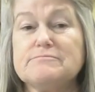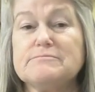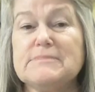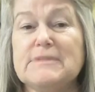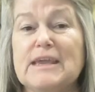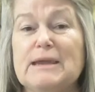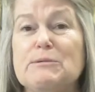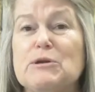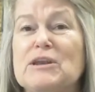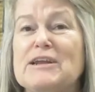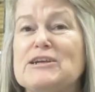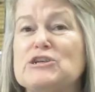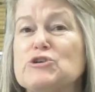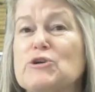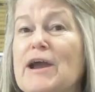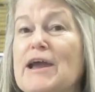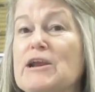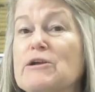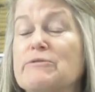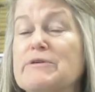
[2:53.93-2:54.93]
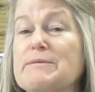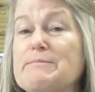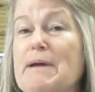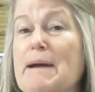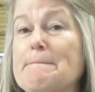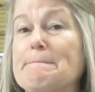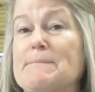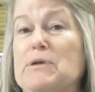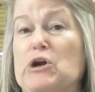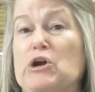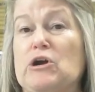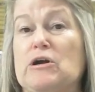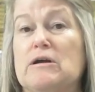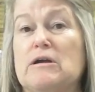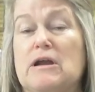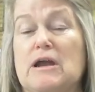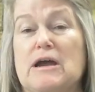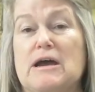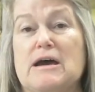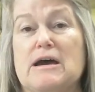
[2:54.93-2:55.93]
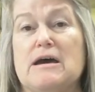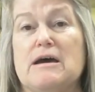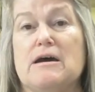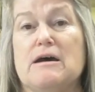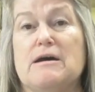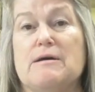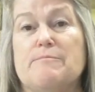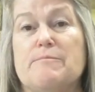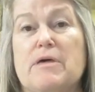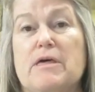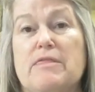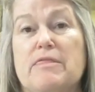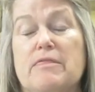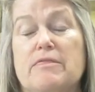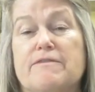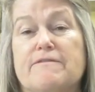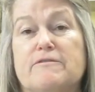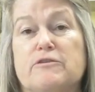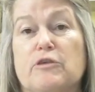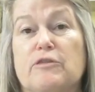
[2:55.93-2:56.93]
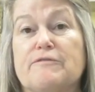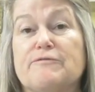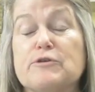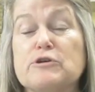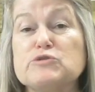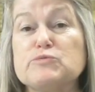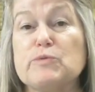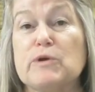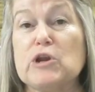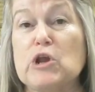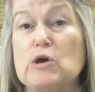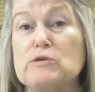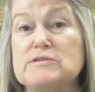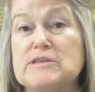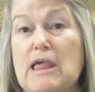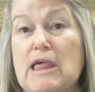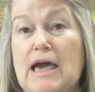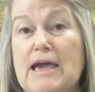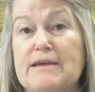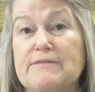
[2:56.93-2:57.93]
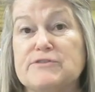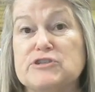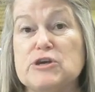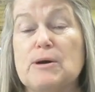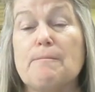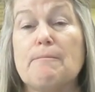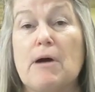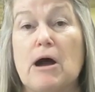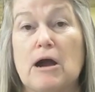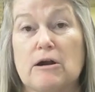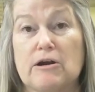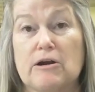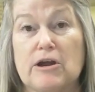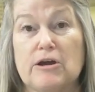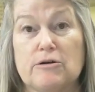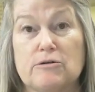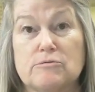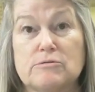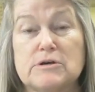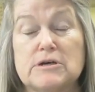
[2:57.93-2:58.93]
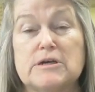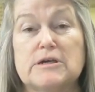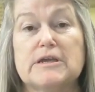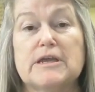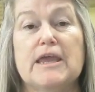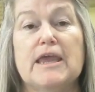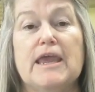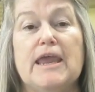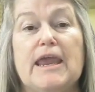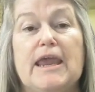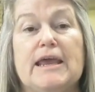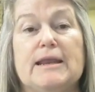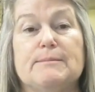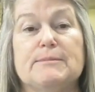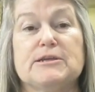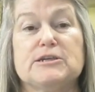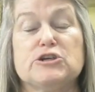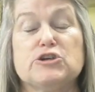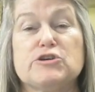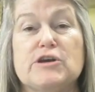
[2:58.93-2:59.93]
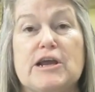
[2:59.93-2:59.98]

I'm going to try to remember. So the first one goes live tomorrow, and I'm going to try